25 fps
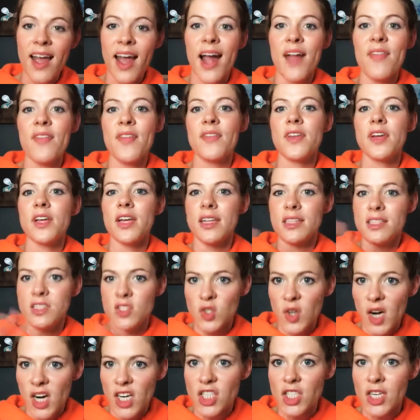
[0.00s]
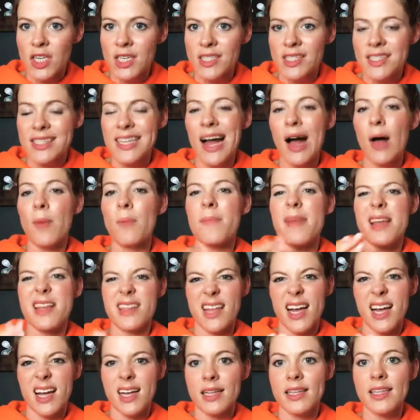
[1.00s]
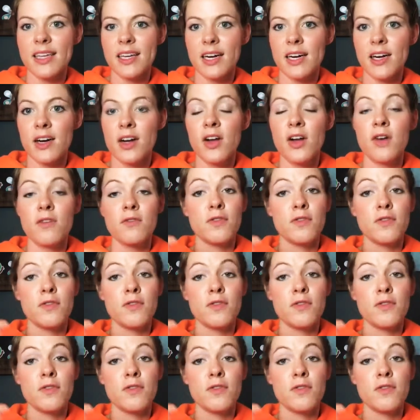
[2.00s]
And then the instructions help make that clear.